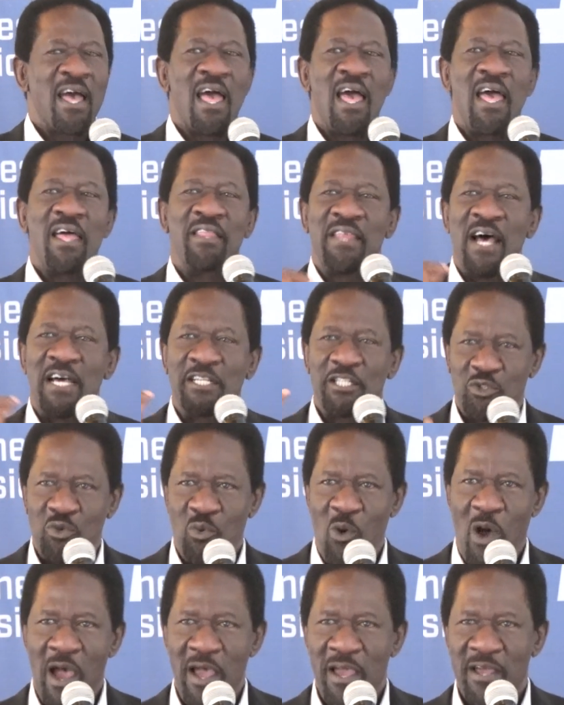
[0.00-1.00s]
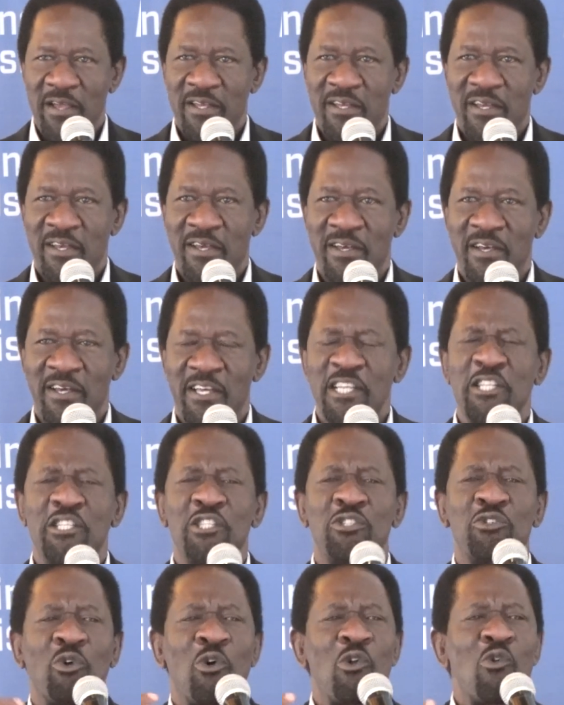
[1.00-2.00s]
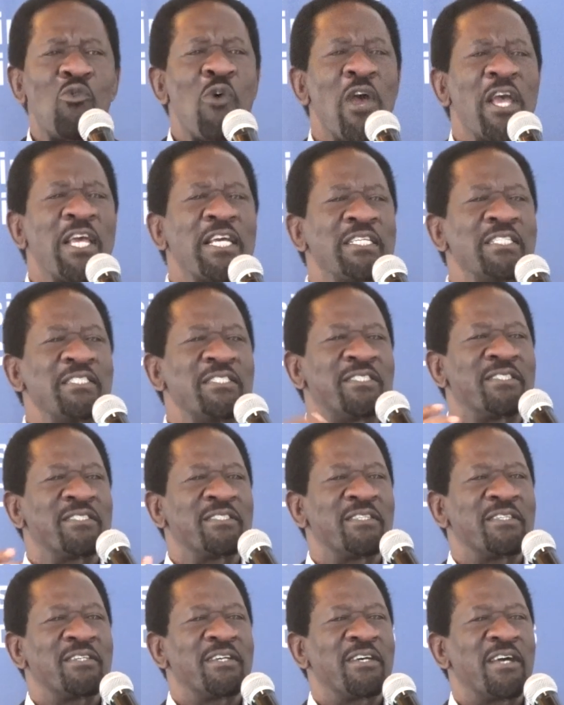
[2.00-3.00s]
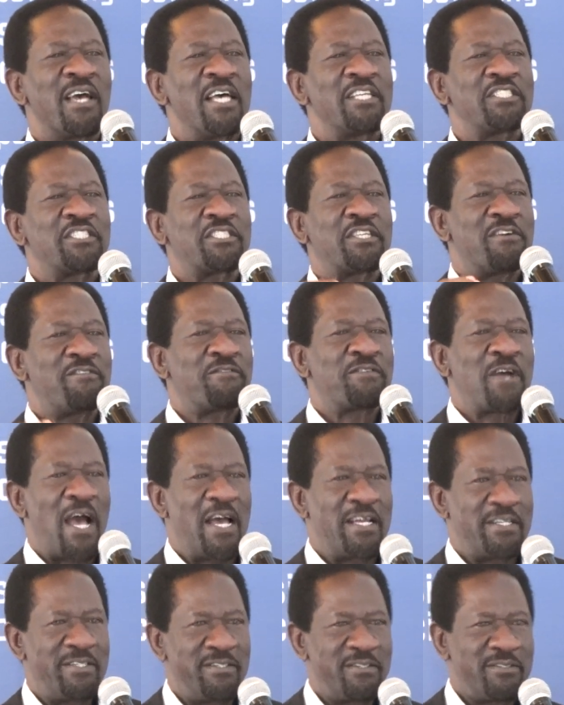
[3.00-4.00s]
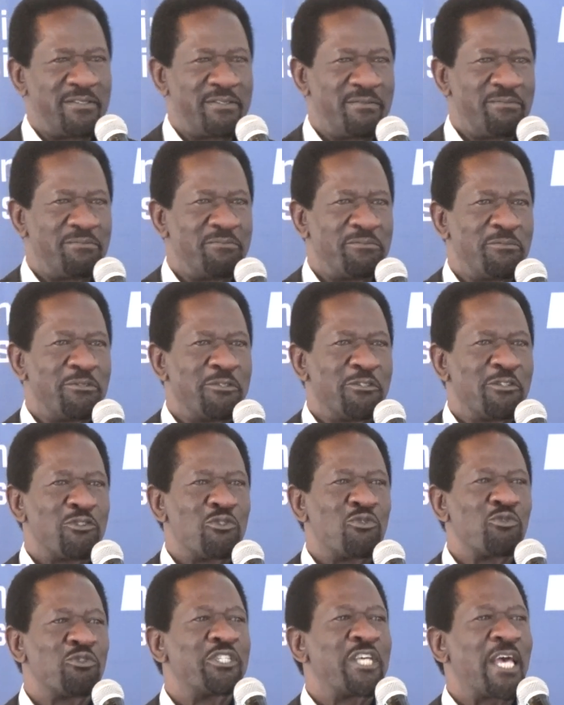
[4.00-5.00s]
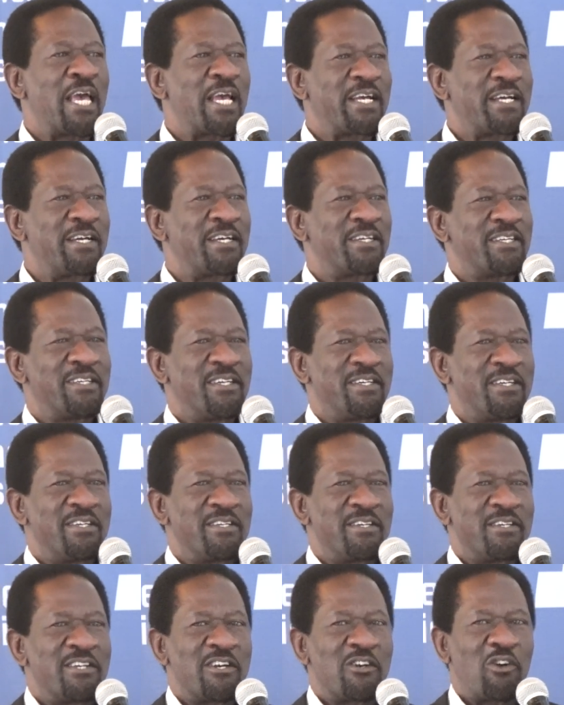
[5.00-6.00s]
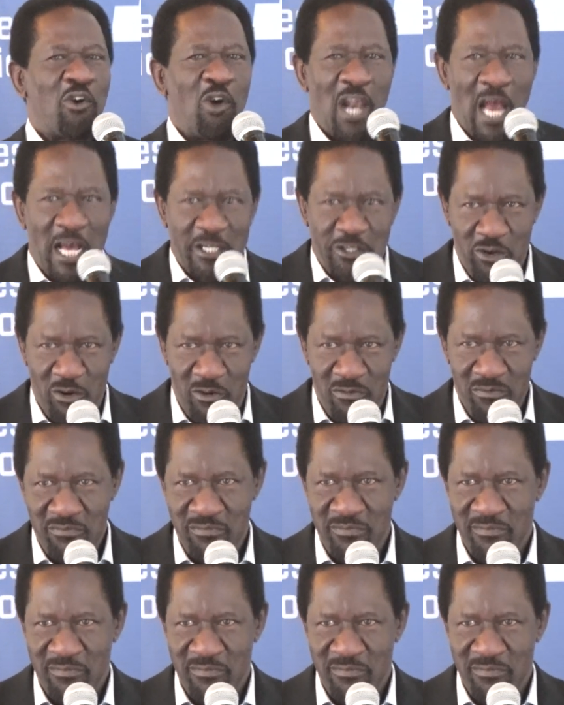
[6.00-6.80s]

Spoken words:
And that is why it is always a safeguard to take collateral.